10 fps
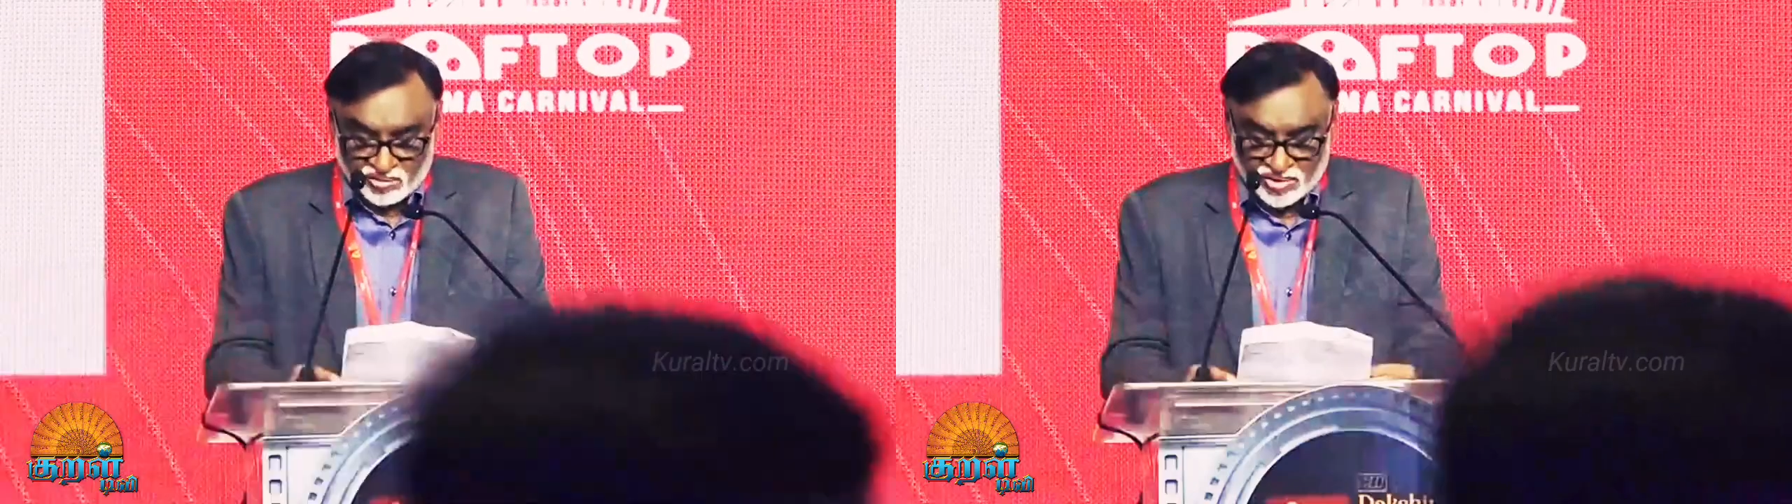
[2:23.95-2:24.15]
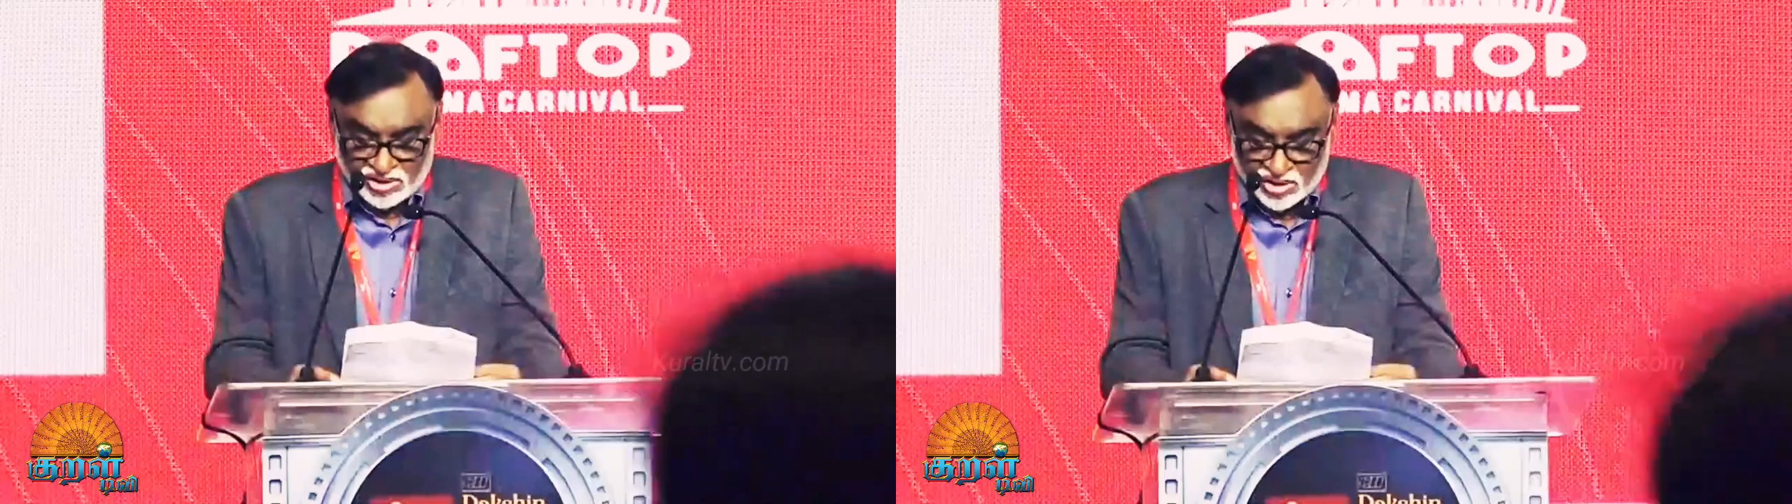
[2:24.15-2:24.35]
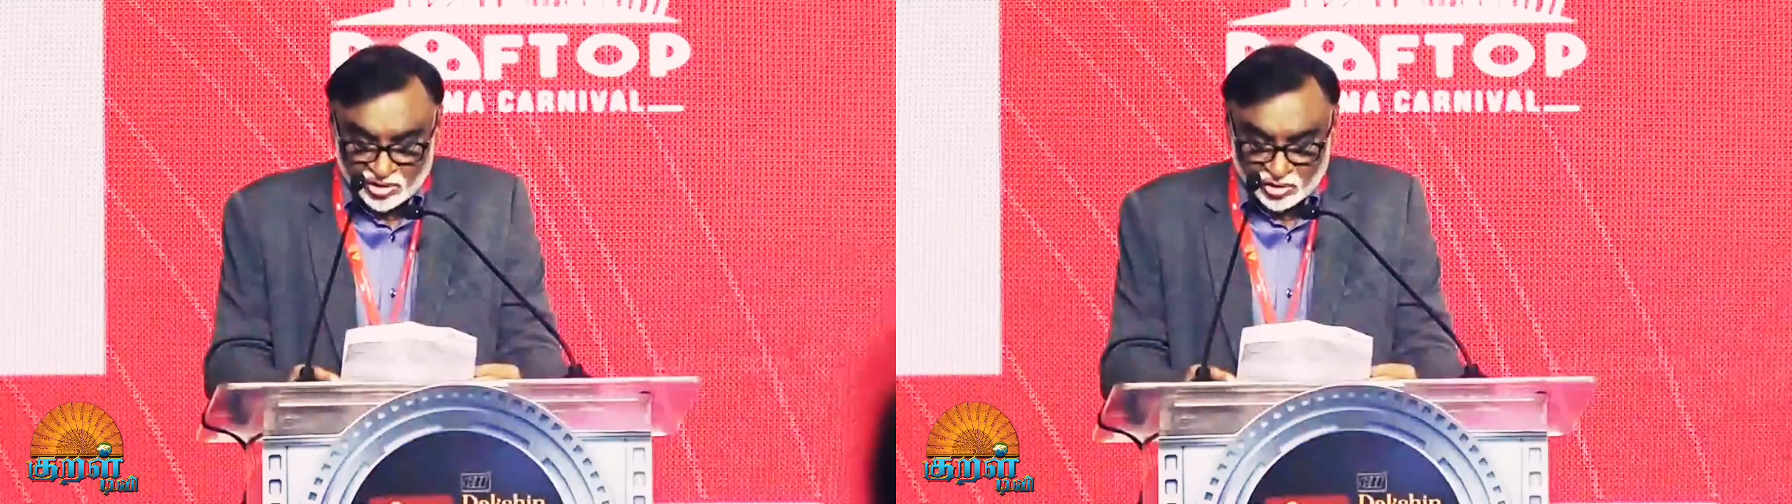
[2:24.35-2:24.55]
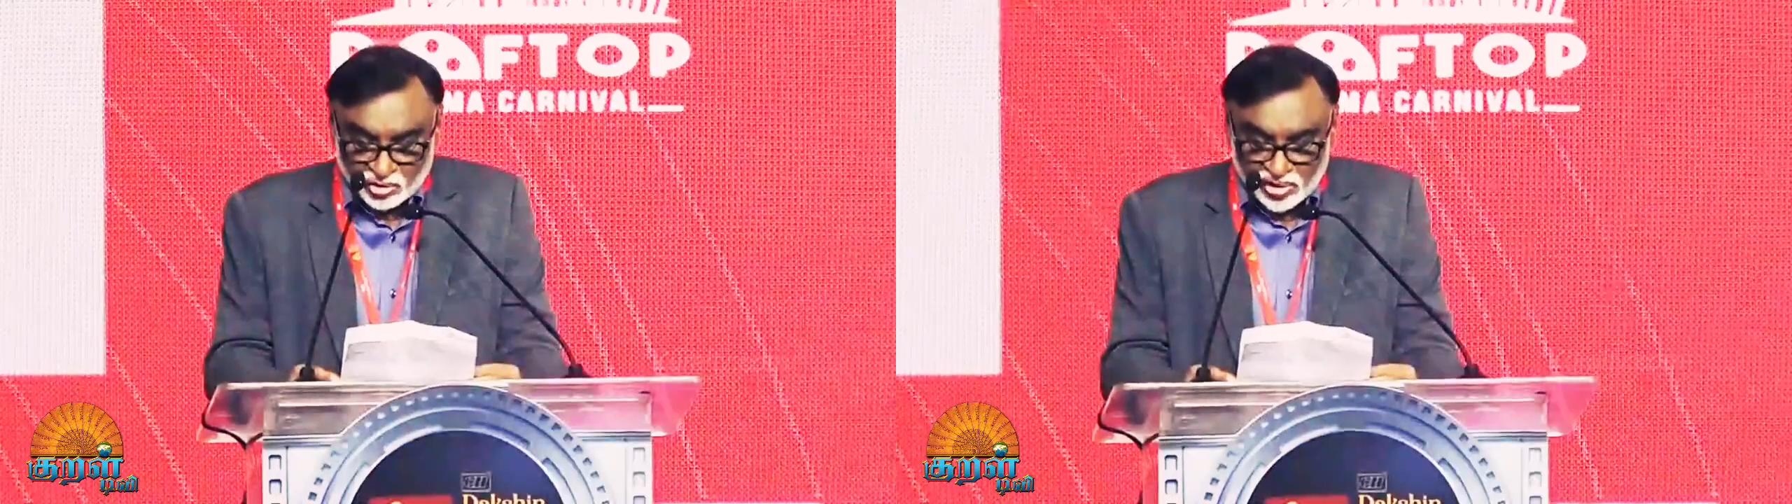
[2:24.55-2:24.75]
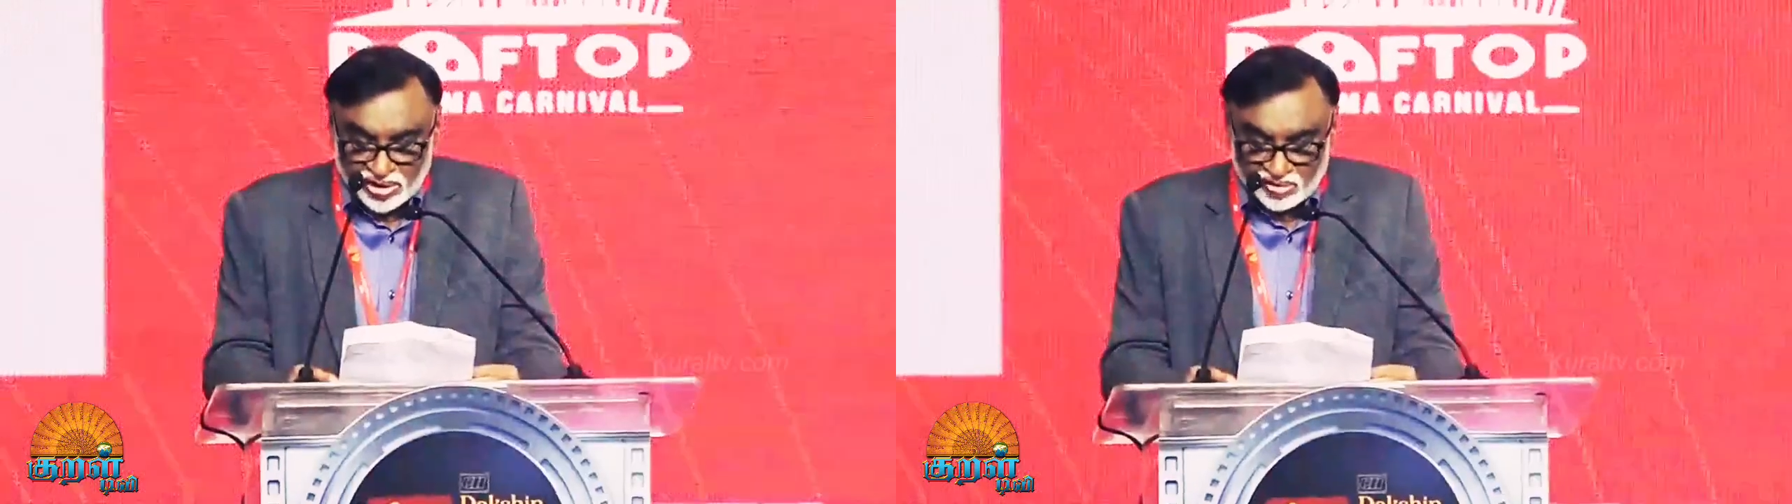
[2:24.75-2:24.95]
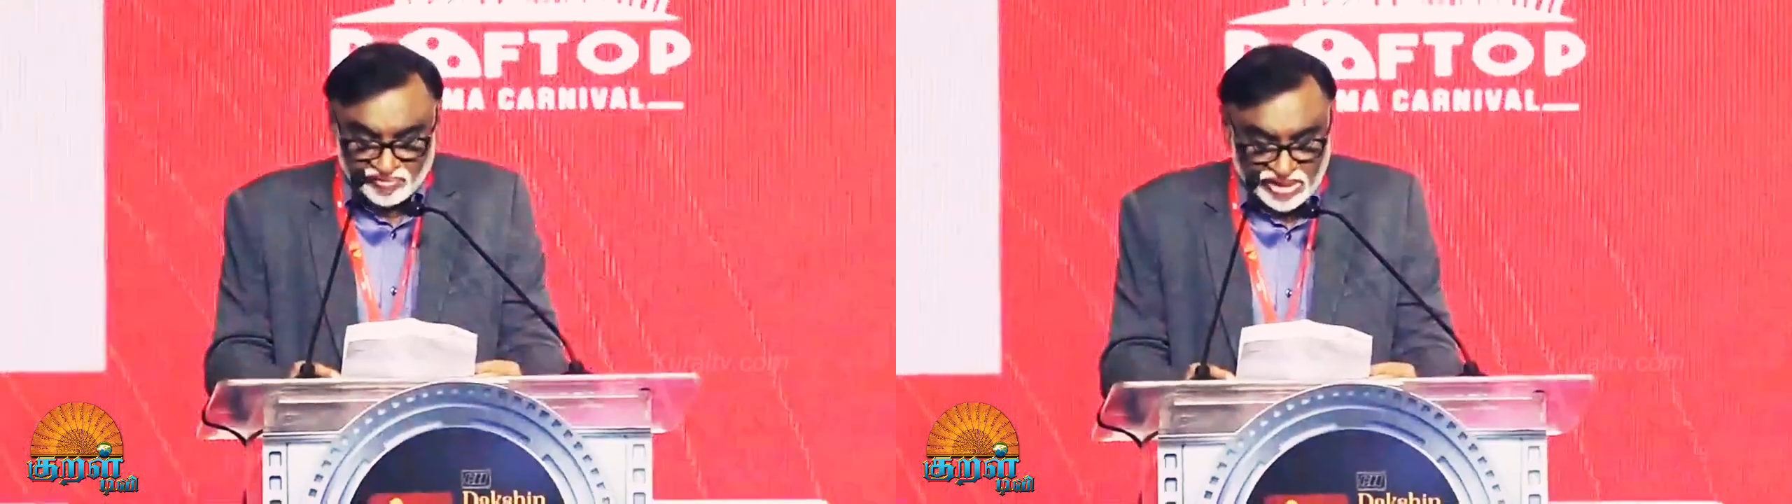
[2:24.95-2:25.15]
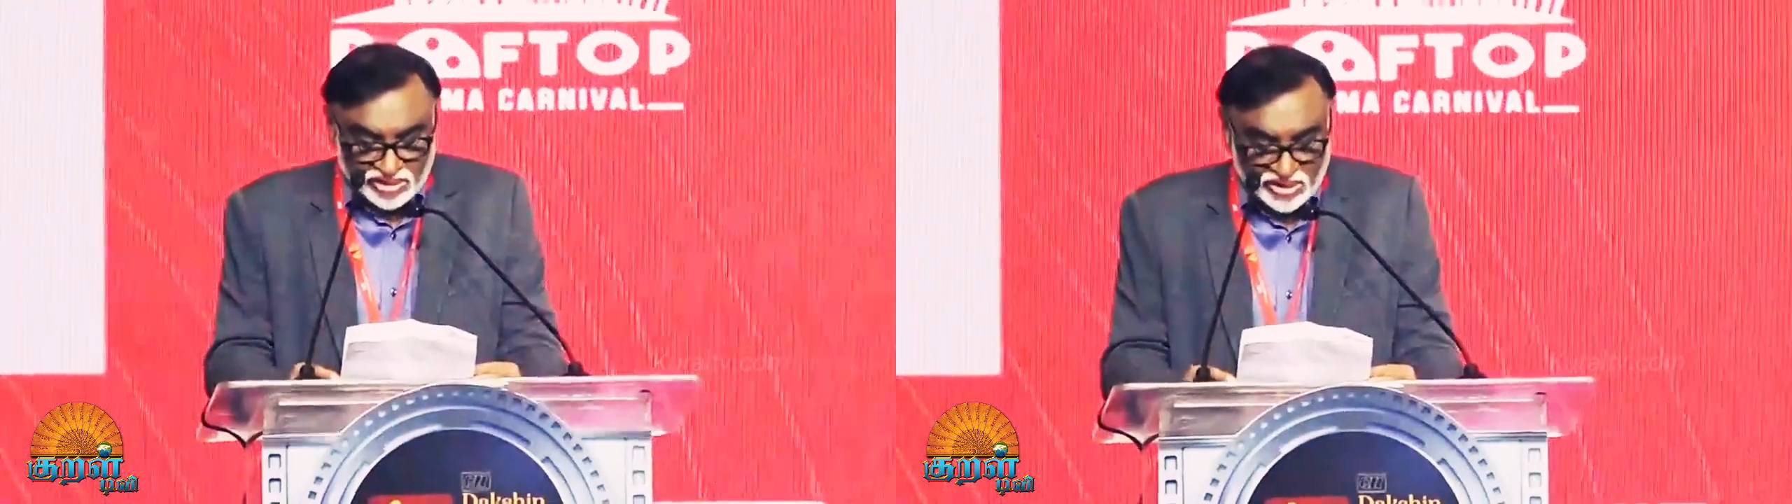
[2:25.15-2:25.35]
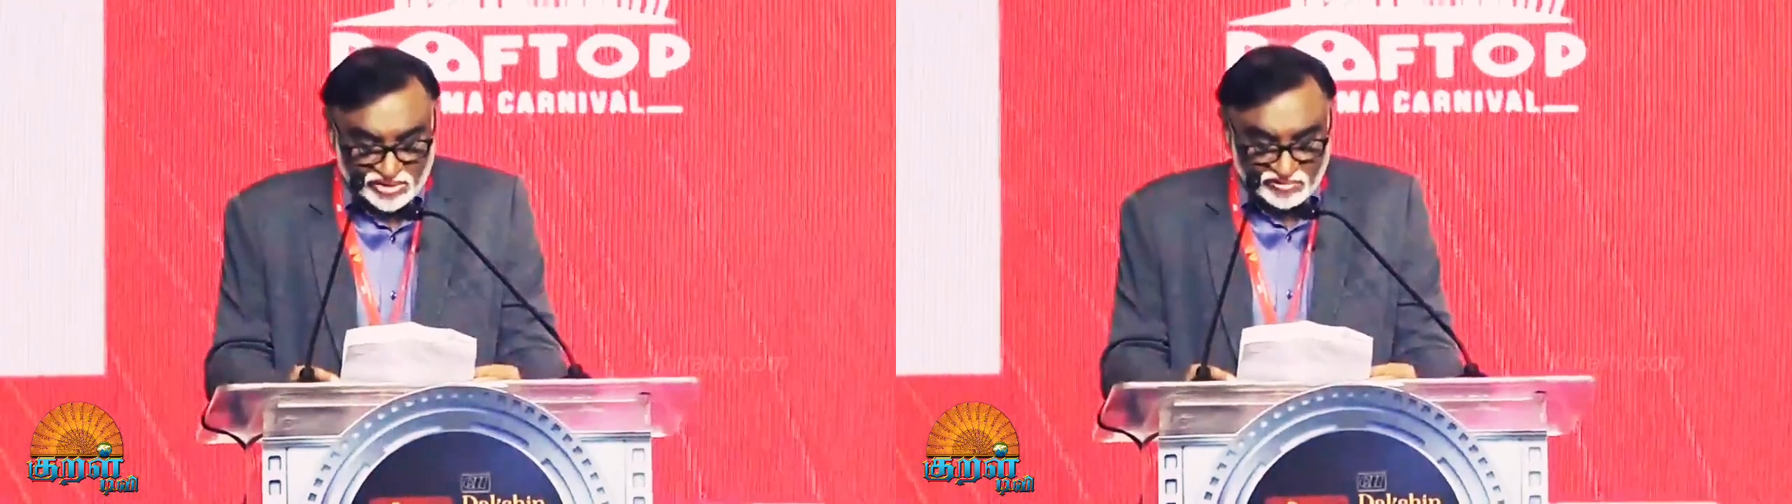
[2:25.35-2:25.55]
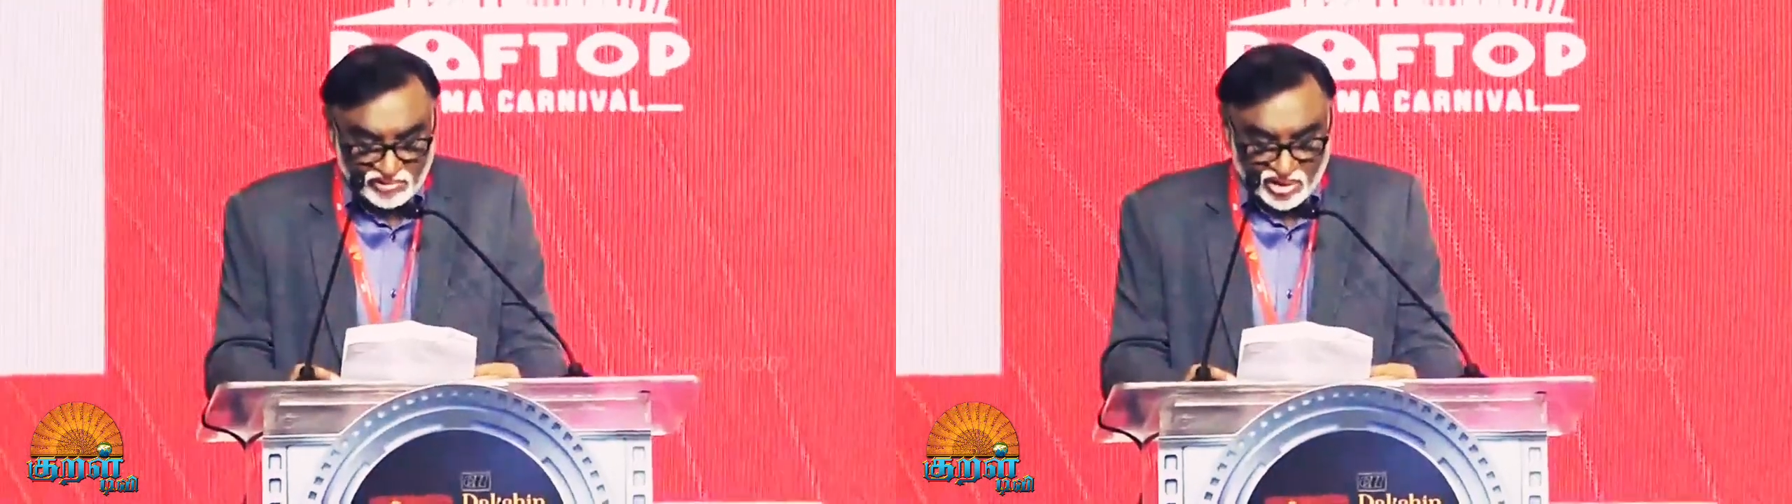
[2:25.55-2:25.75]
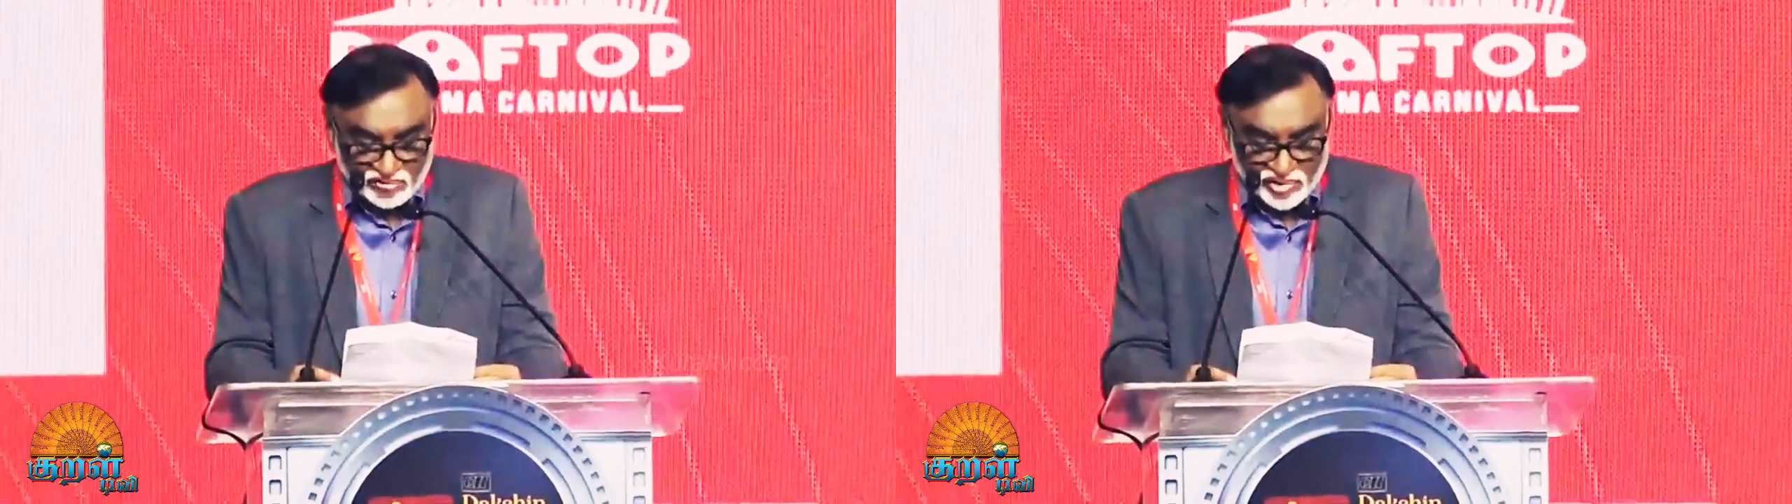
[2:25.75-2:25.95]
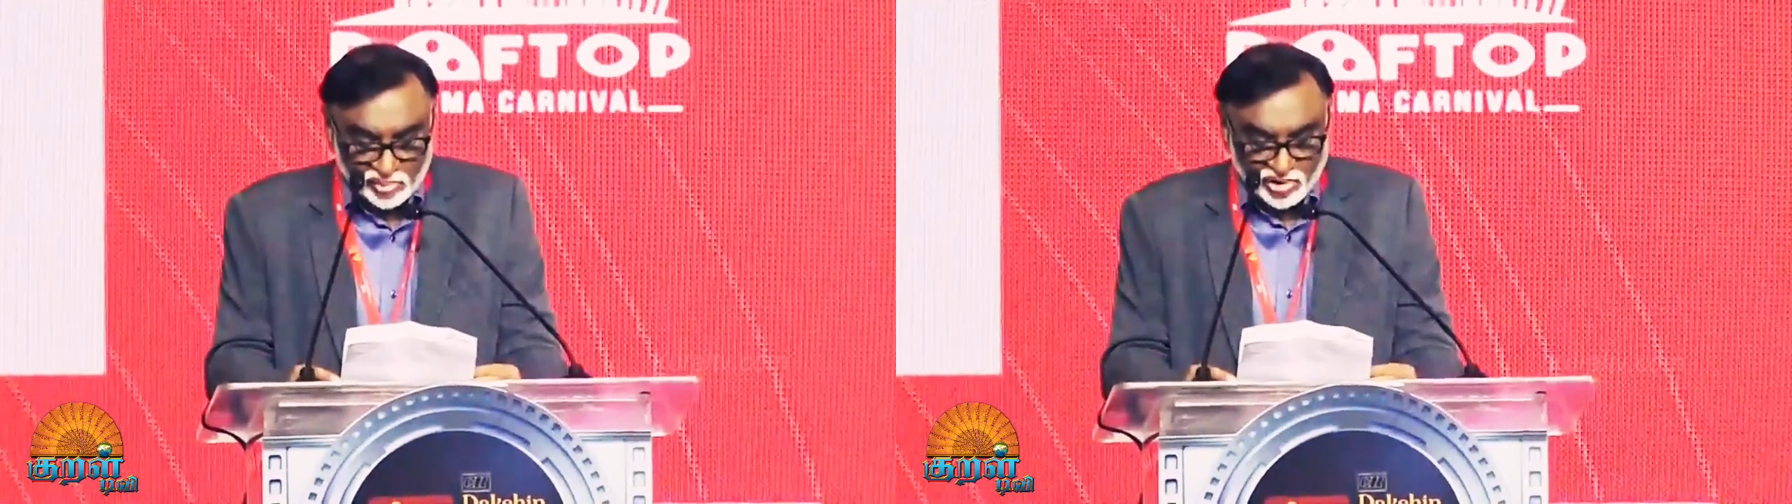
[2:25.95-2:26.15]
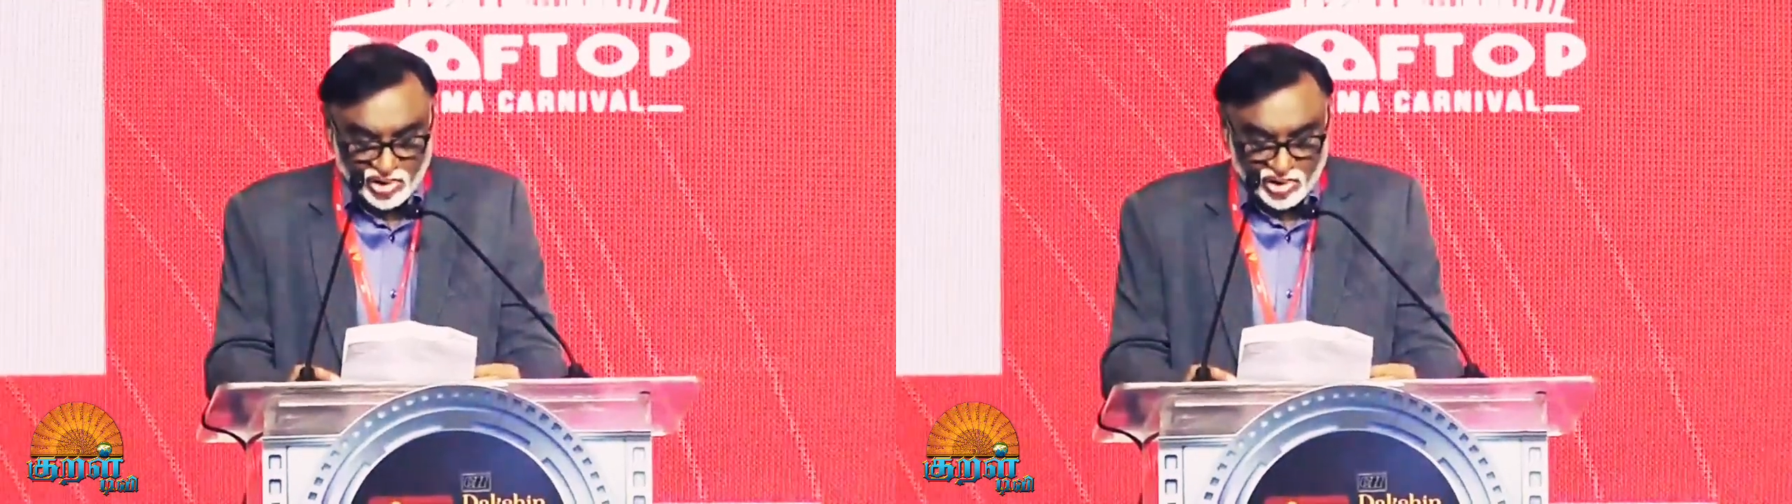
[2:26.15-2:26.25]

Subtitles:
which is truly reflective of the